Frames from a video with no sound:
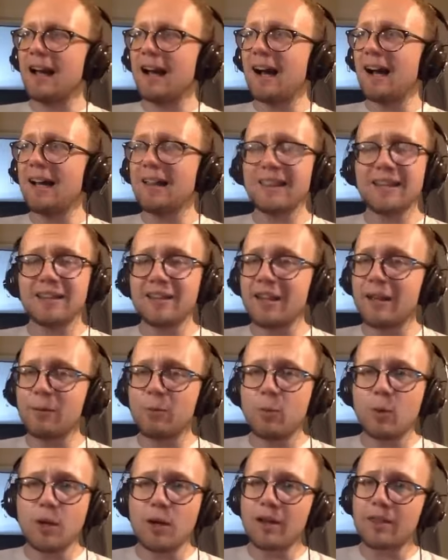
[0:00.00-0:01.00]
I think they're
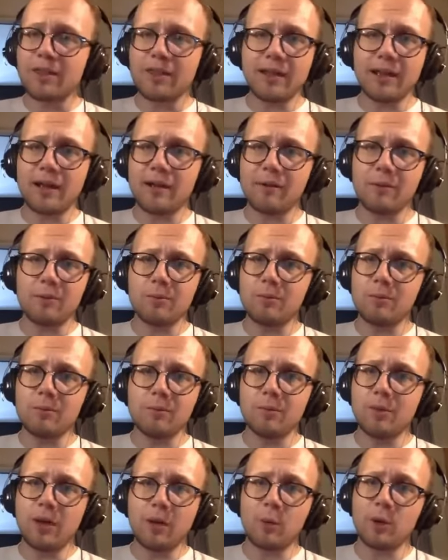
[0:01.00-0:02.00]
worth that.
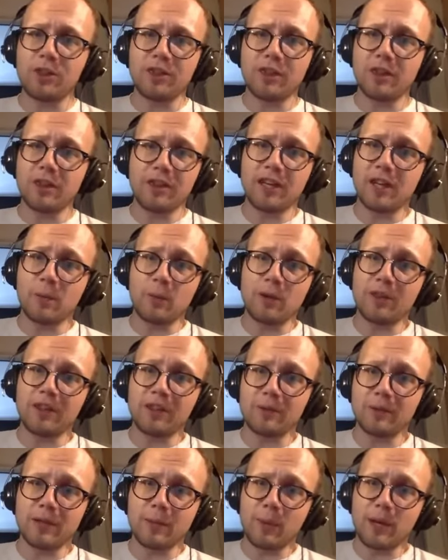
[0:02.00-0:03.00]
I think they're worth
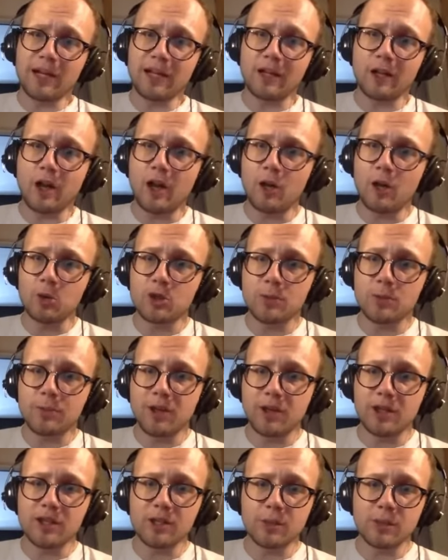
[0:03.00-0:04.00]
their weight in gold, to be
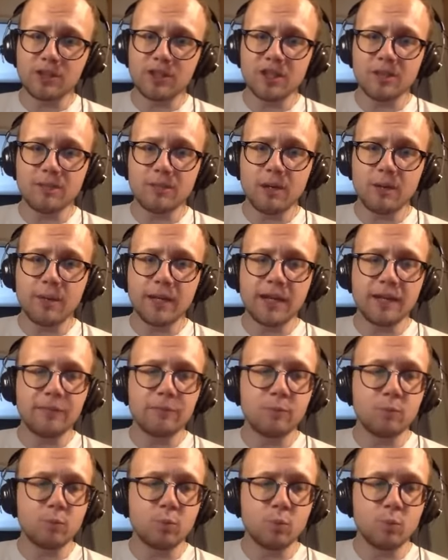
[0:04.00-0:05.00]
honest, to us at the moment.
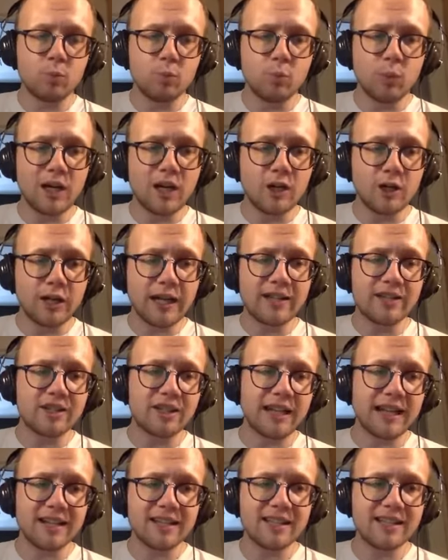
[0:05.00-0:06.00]
And when I look ahead
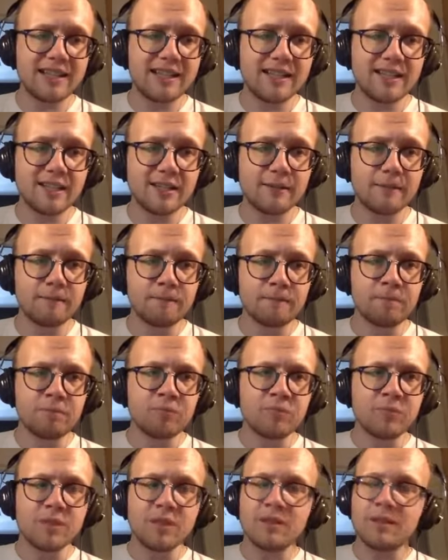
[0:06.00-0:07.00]
to next season,
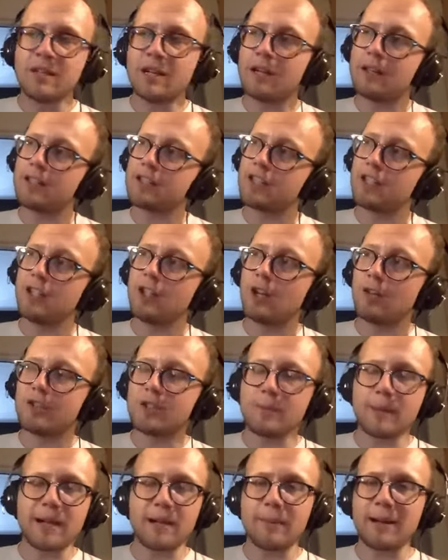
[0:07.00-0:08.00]
there's a lot of
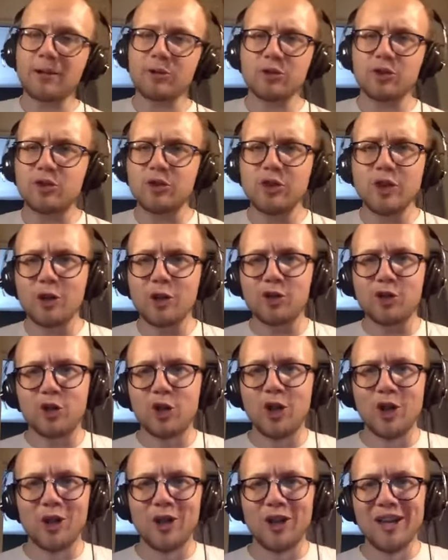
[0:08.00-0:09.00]
debate about,
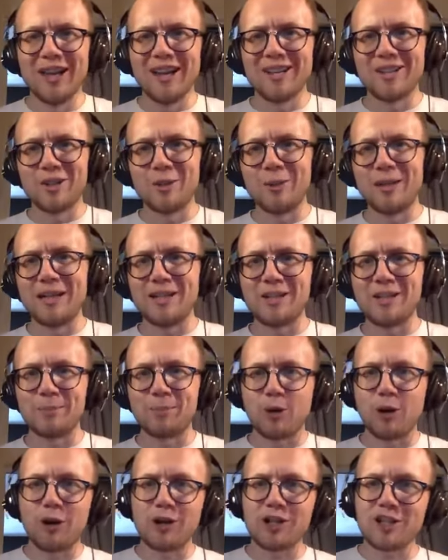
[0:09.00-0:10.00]
do we need to
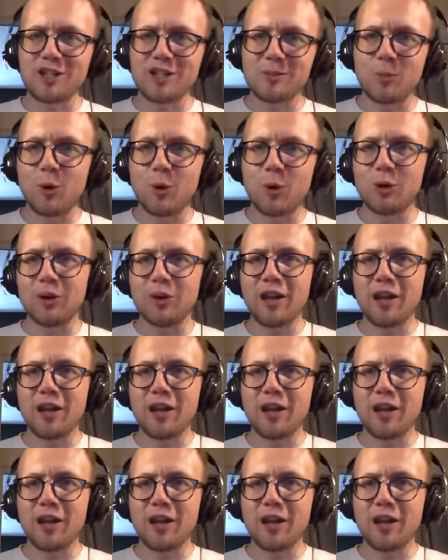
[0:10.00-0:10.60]
prioritize one or